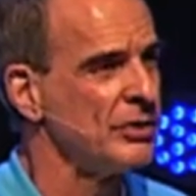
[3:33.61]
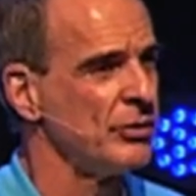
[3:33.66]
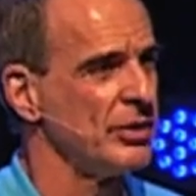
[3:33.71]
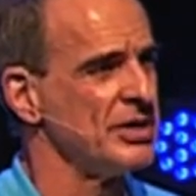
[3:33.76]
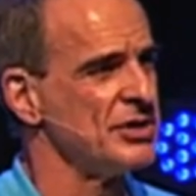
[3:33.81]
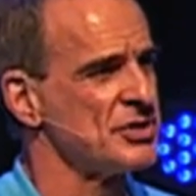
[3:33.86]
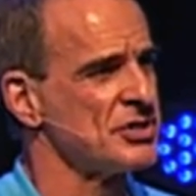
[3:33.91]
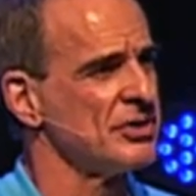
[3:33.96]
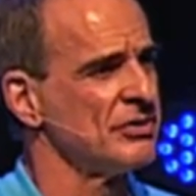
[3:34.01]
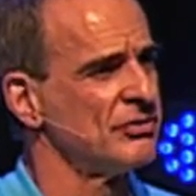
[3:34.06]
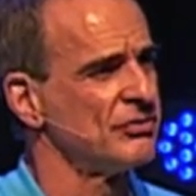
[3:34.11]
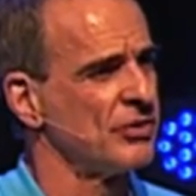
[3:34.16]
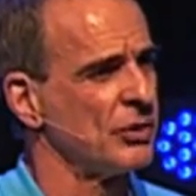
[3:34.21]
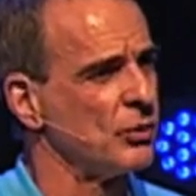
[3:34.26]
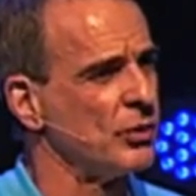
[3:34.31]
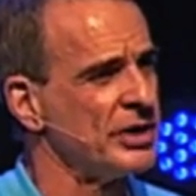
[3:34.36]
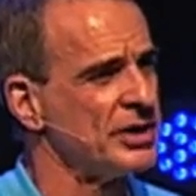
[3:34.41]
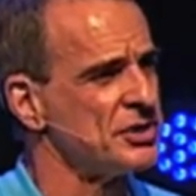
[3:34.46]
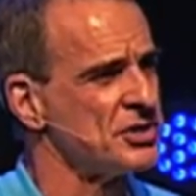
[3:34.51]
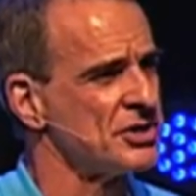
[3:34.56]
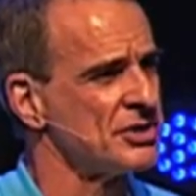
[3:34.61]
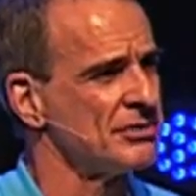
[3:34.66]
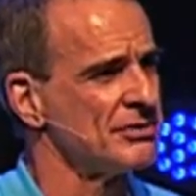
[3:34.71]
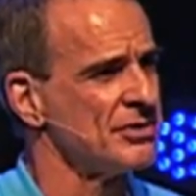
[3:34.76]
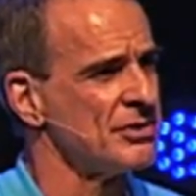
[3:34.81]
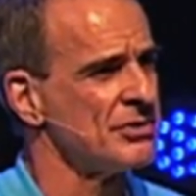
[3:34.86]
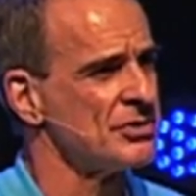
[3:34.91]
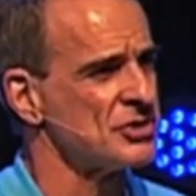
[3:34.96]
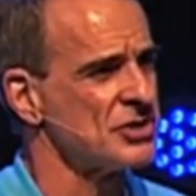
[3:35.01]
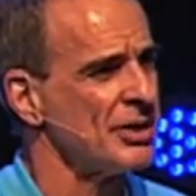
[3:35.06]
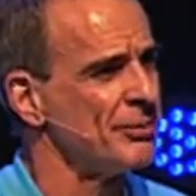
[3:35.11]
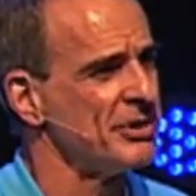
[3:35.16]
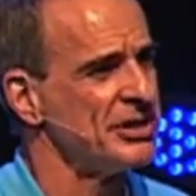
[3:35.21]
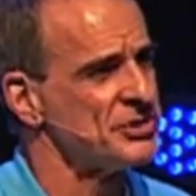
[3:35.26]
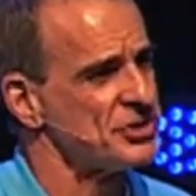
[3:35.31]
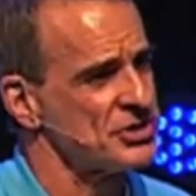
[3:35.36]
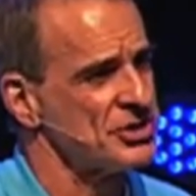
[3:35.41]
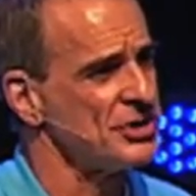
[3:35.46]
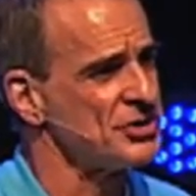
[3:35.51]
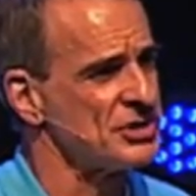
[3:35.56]
reason for which some
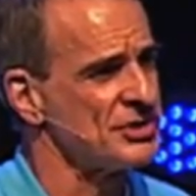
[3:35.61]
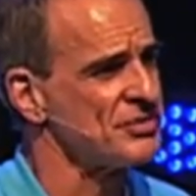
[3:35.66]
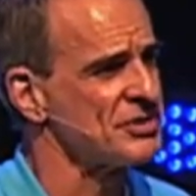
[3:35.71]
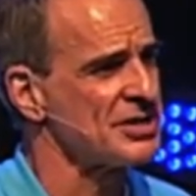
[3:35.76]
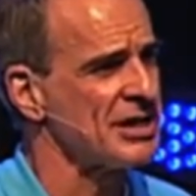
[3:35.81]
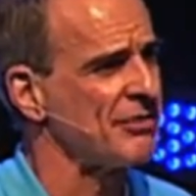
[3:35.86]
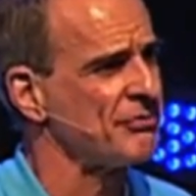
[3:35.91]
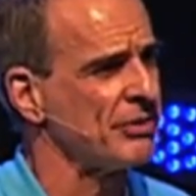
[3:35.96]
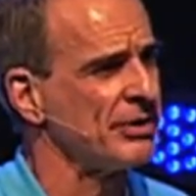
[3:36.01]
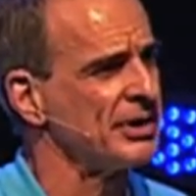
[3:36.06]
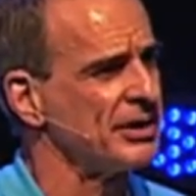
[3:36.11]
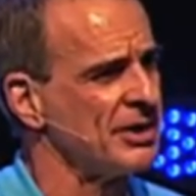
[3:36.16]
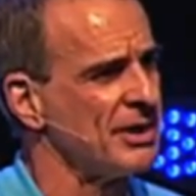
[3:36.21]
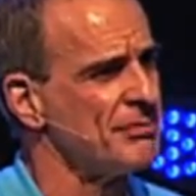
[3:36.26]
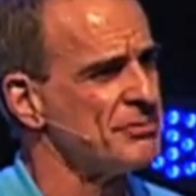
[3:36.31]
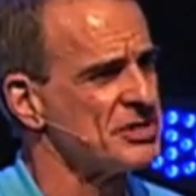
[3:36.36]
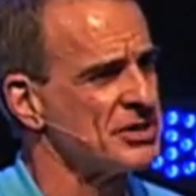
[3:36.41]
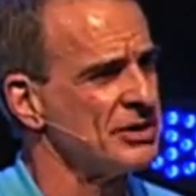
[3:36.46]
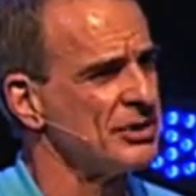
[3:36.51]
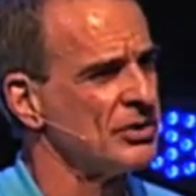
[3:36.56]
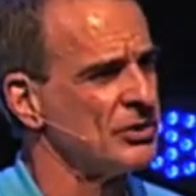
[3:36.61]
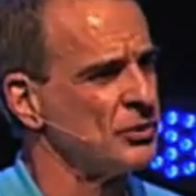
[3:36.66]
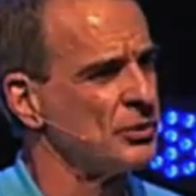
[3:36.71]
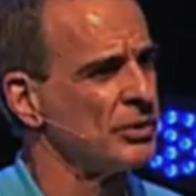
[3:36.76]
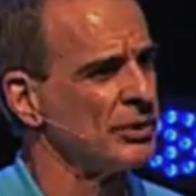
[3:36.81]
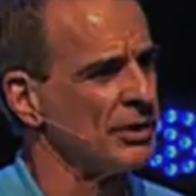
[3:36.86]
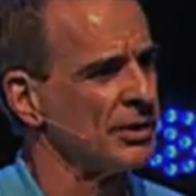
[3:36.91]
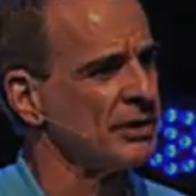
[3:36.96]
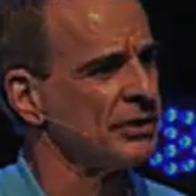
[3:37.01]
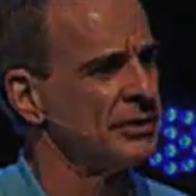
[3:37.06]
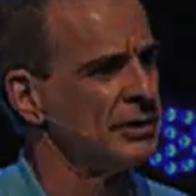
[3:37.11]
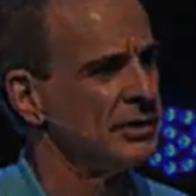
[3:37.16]
instance of suffering comes into the world.